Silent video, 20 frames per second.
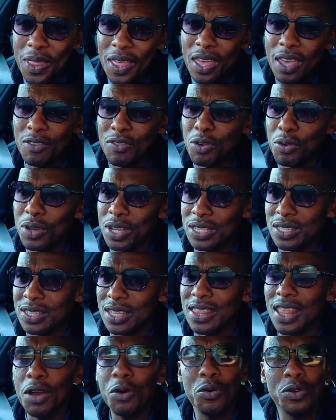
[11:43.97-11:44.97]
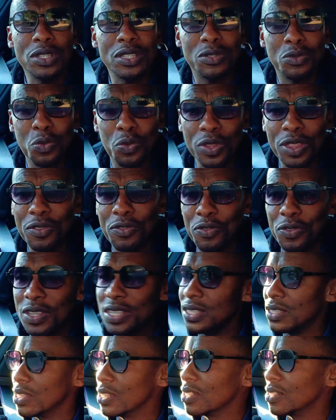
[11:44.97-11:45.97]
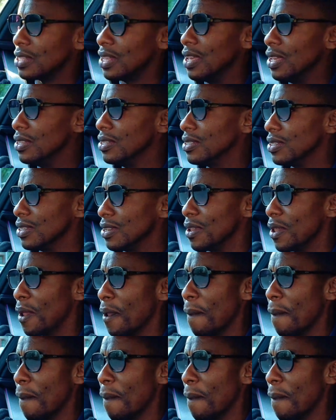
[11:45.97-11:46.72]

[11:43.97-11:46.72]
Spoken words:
Everest, and that was with a V6 engine.